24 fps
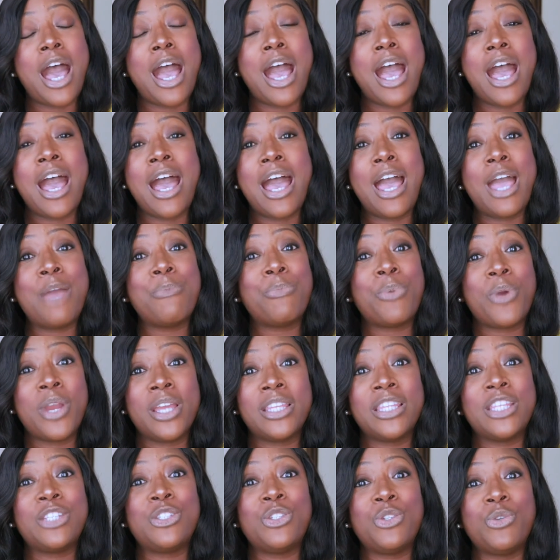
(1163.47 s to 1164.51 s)
I
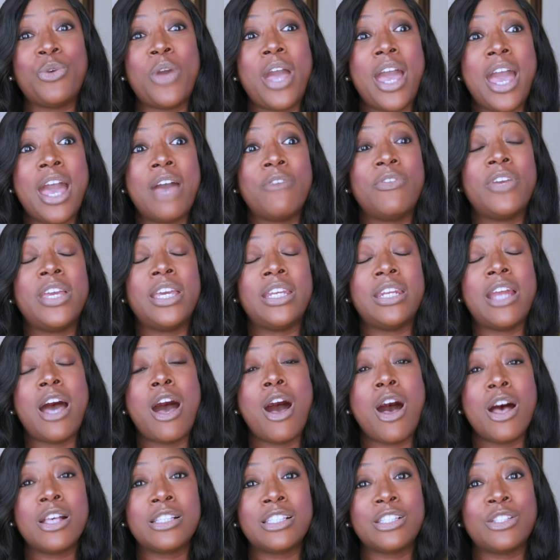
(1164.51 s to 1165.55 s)
pray that you have an
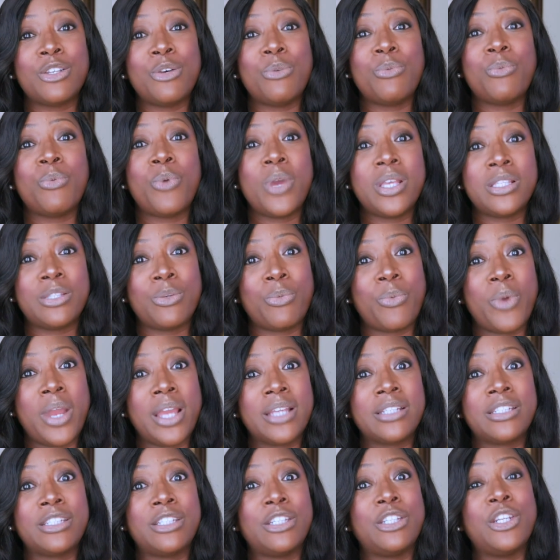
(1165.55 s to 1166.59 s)
awesome
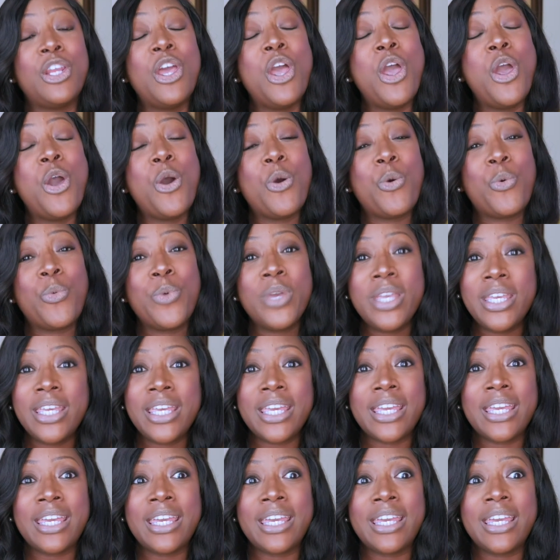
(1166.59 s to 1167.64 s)
resurrection
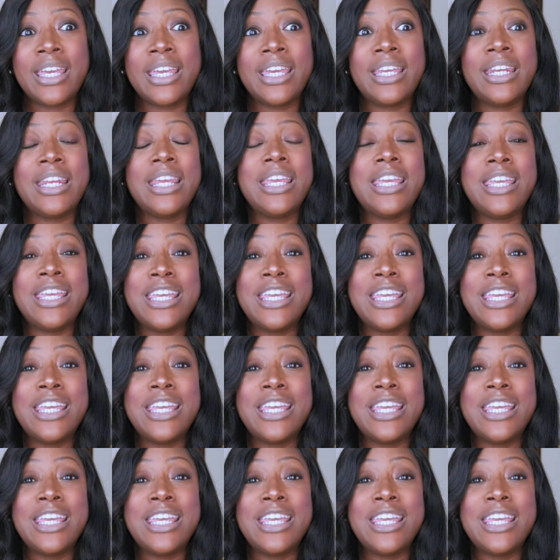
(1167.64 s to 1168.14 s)
weekend.